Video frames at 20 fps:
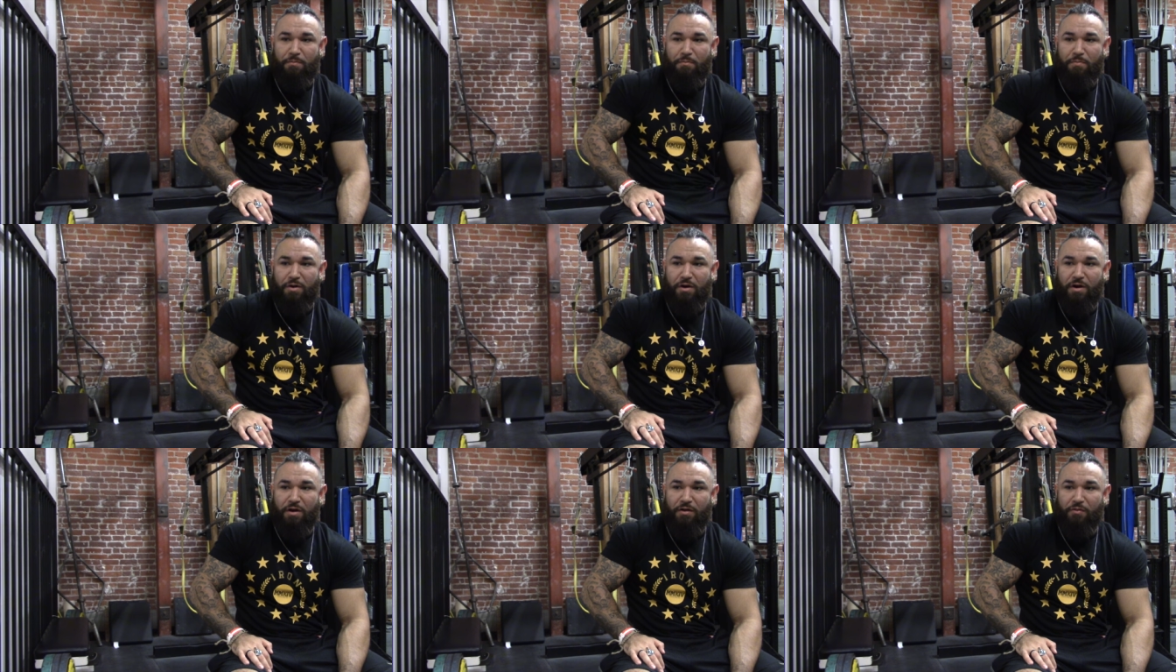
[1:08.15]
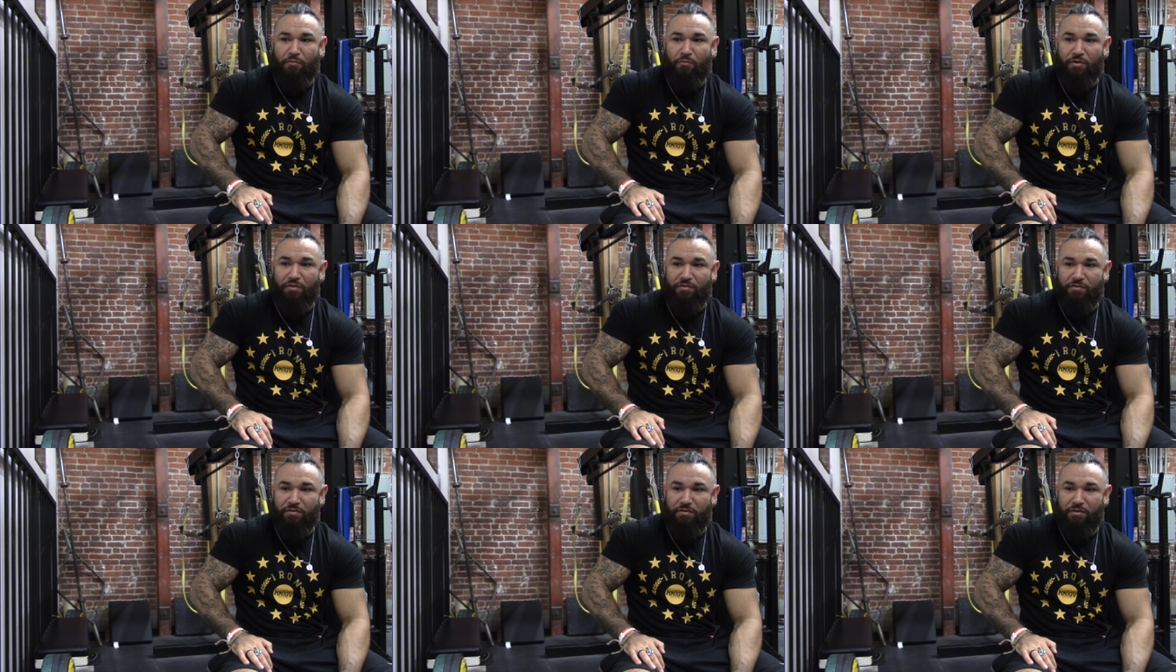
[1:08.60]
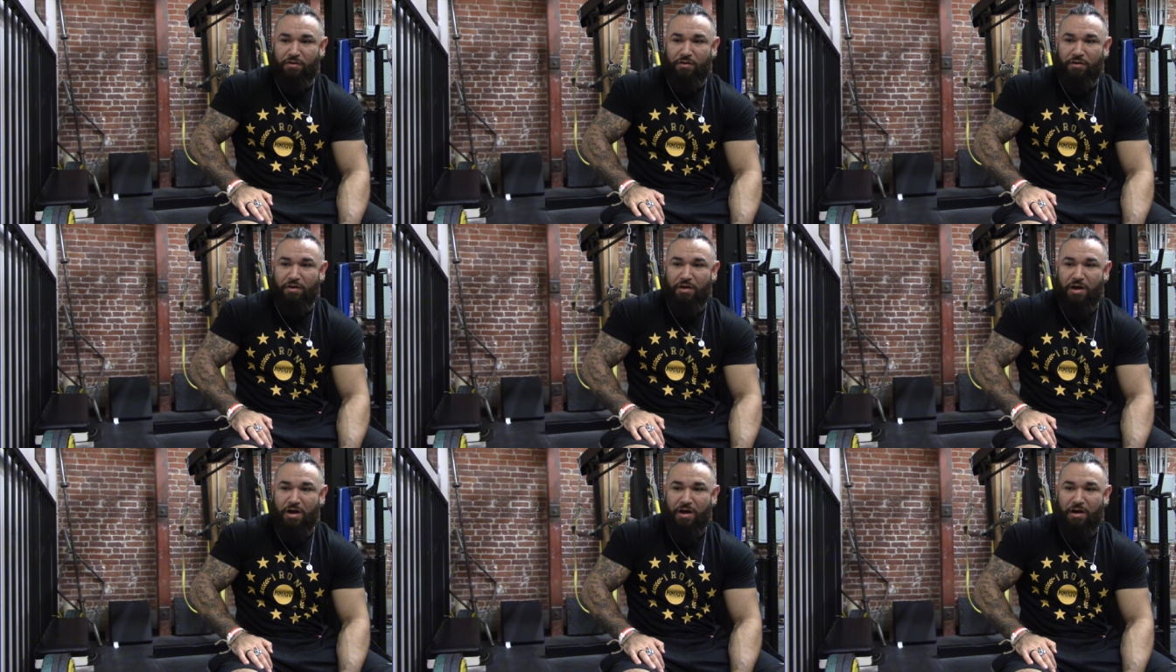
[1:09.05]
but
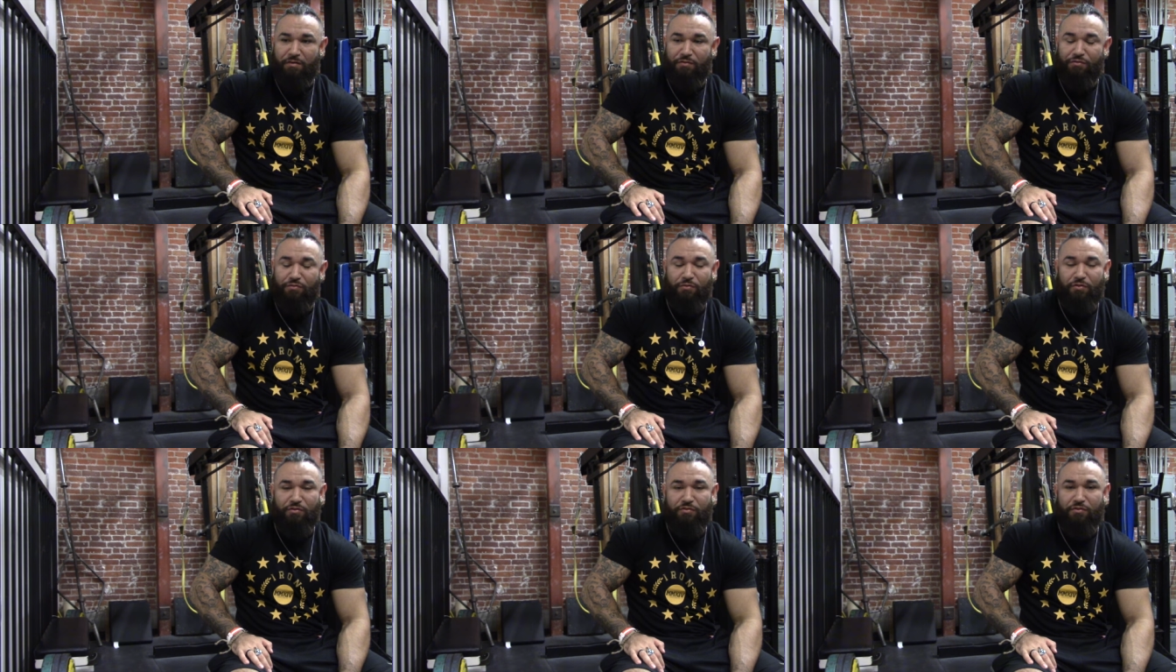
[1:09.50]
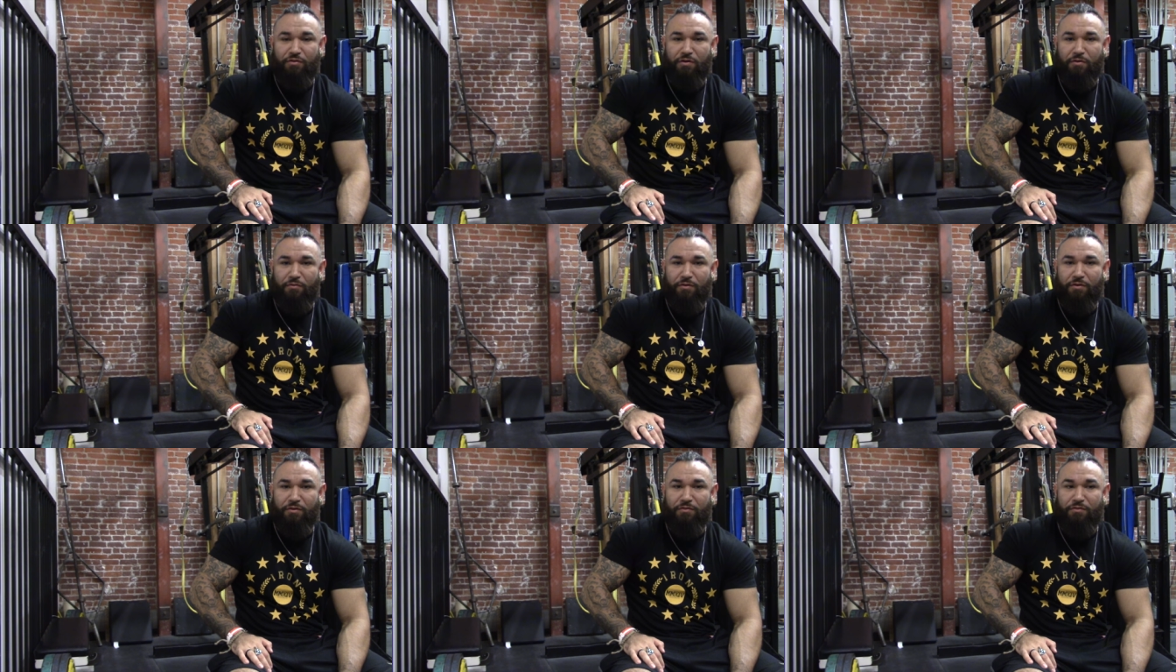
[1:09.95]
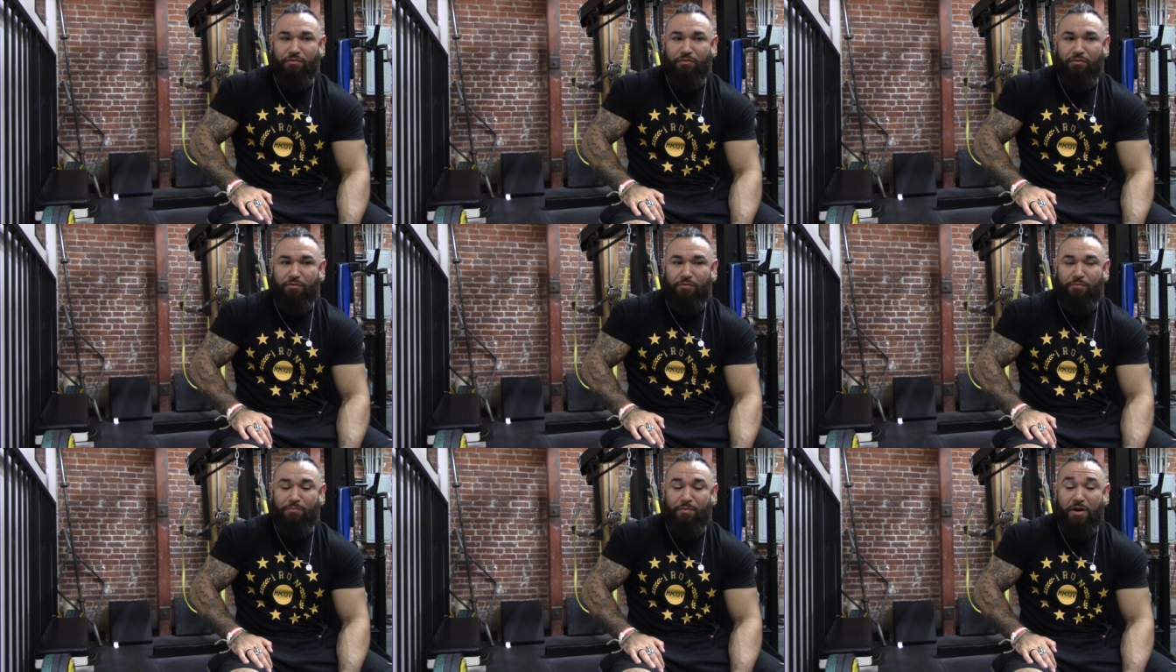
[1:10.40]
recently I've switched over to
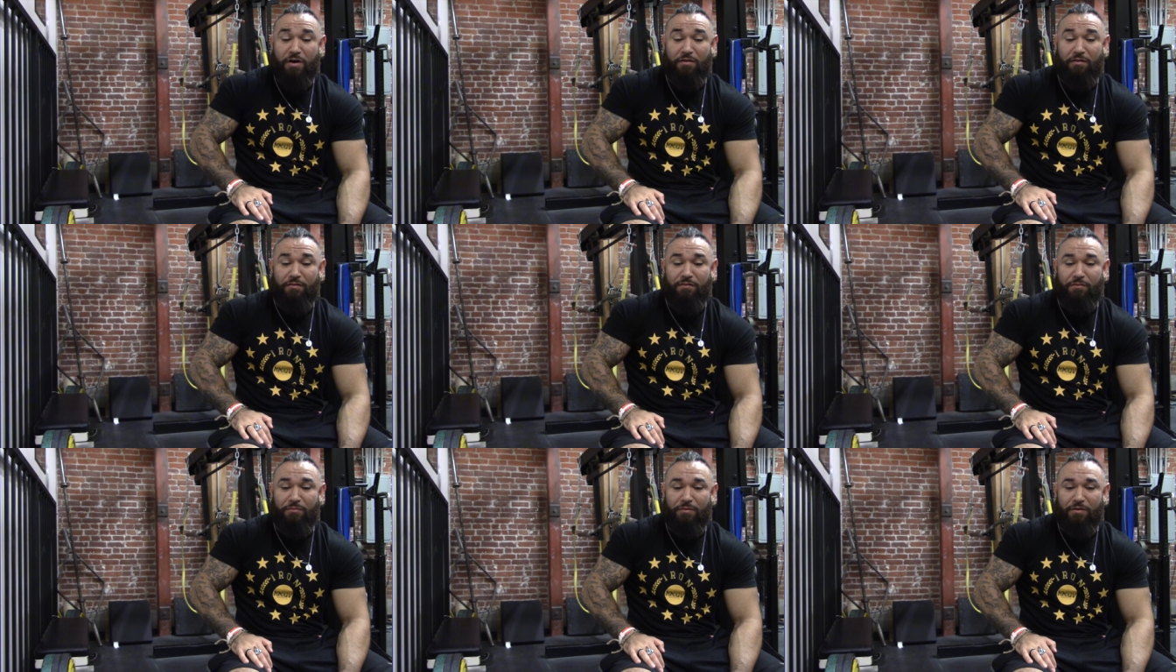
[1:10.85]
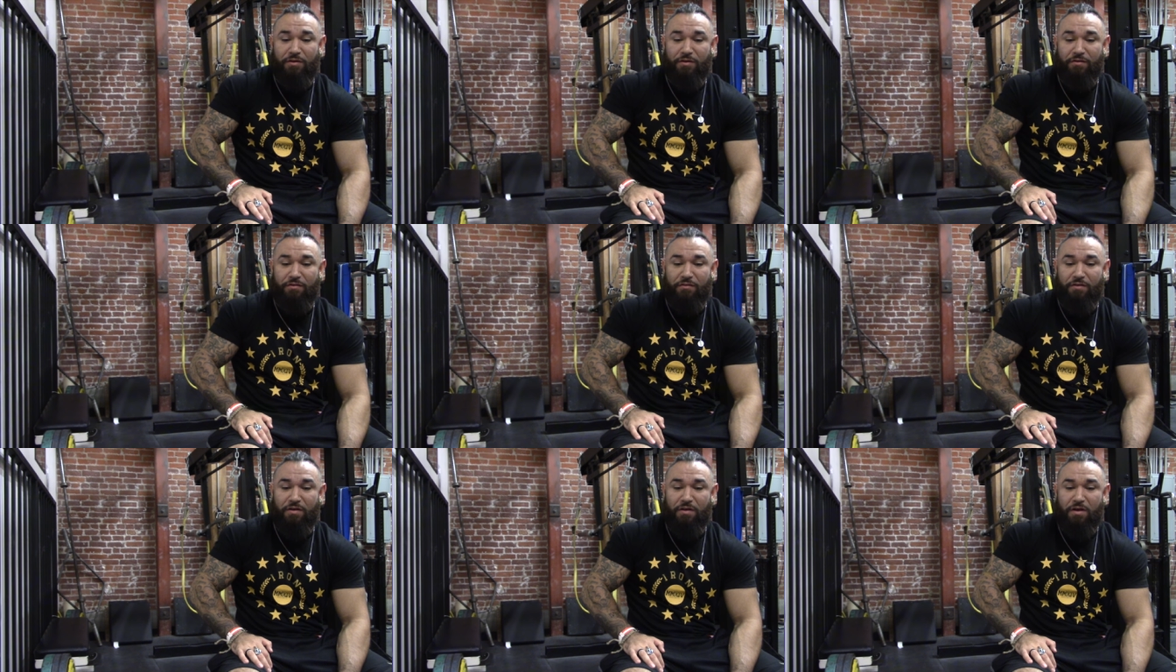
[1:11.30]
powerlifting because